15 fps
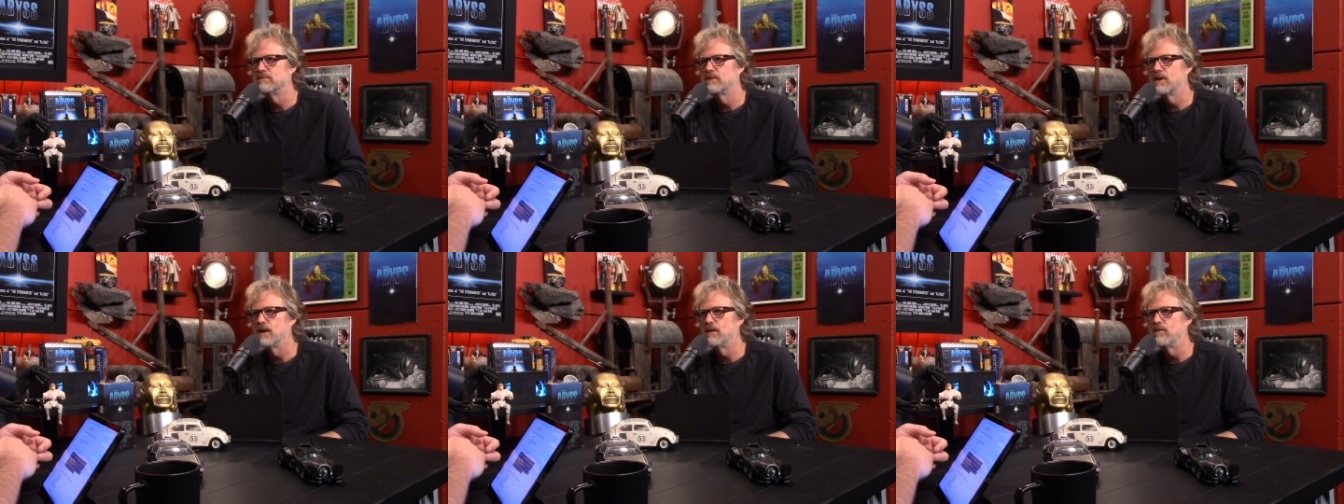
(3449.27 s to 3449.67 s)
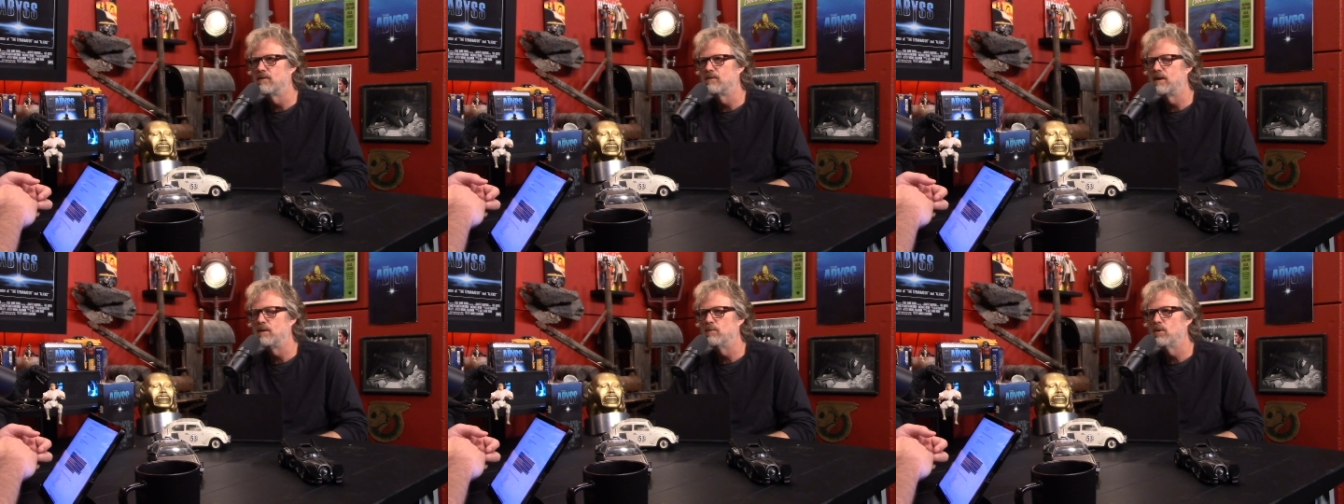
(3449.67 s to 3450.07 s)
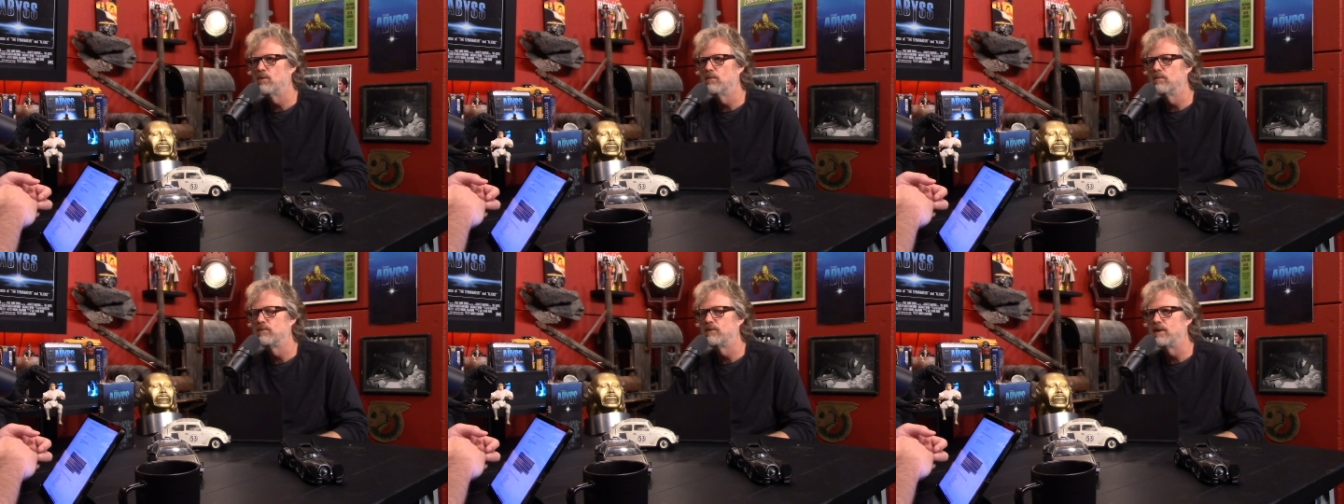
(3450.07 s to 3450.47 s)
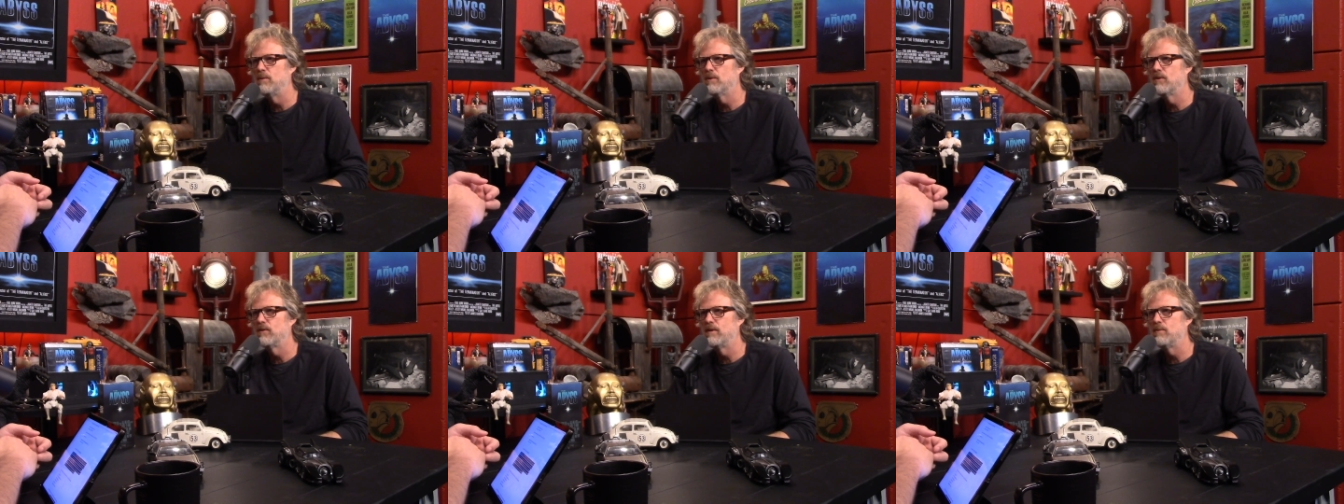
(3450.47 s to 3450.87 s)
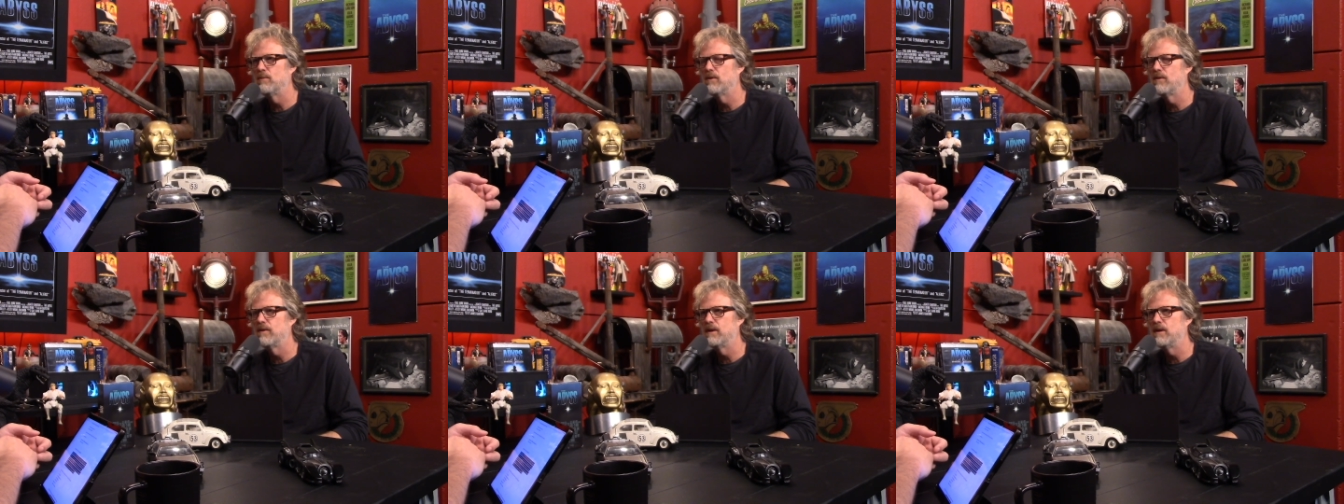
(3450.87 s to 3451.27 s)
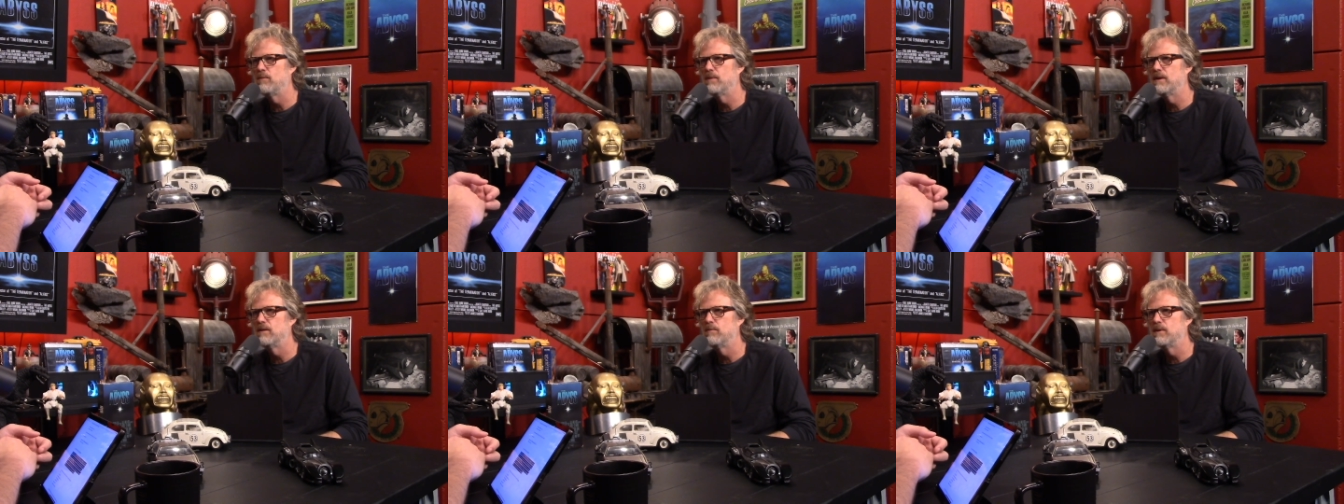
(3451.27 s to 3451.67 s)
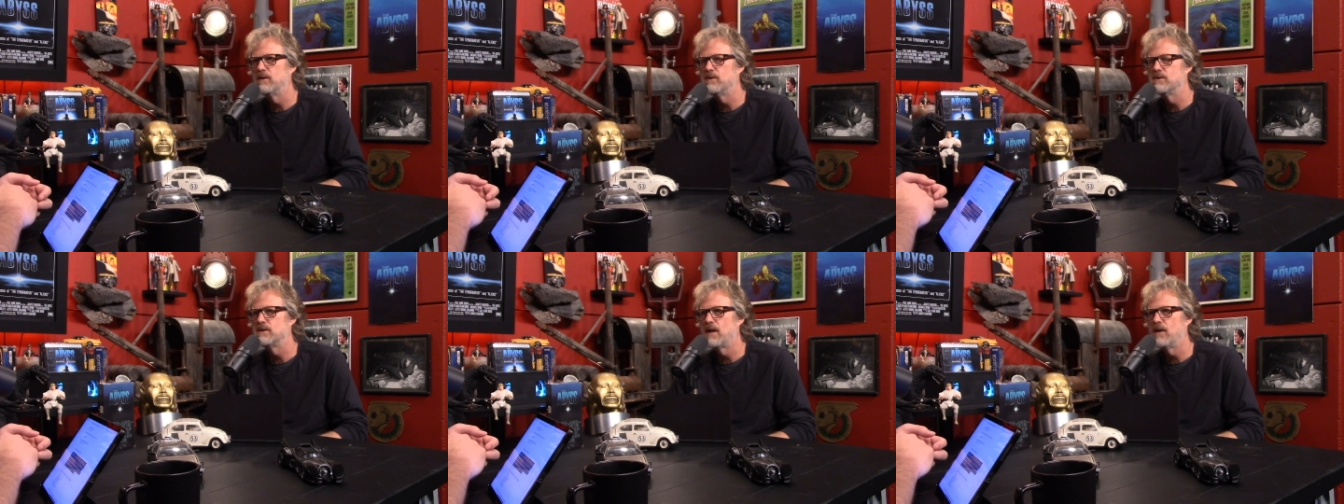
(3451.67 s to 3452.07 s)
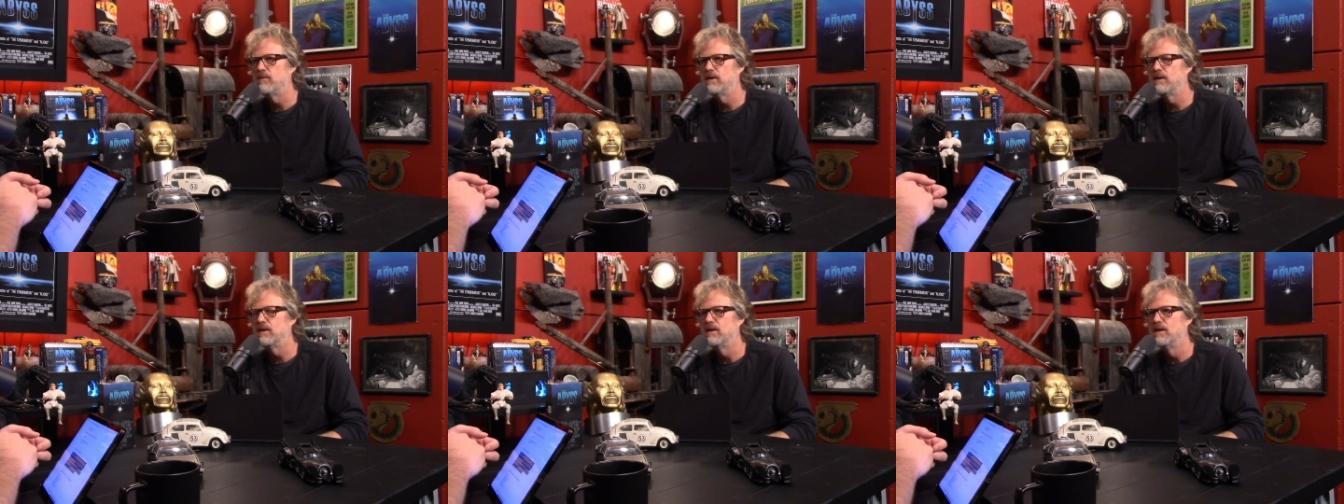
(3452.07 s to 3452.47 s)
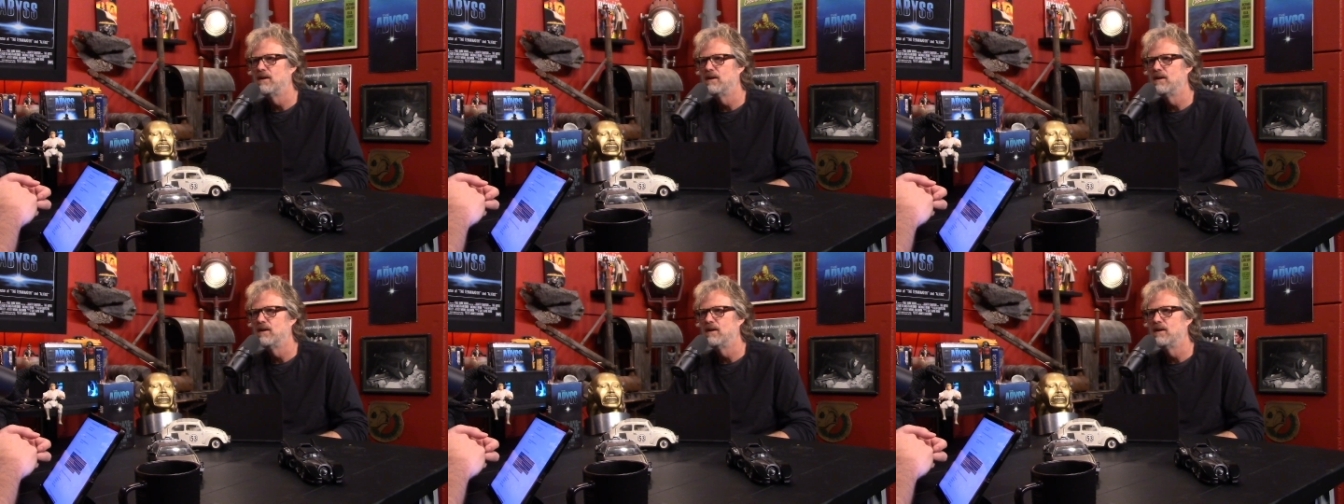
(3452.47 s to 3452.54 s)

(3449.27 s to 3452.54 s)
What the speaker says: kind of the same old thing, but just having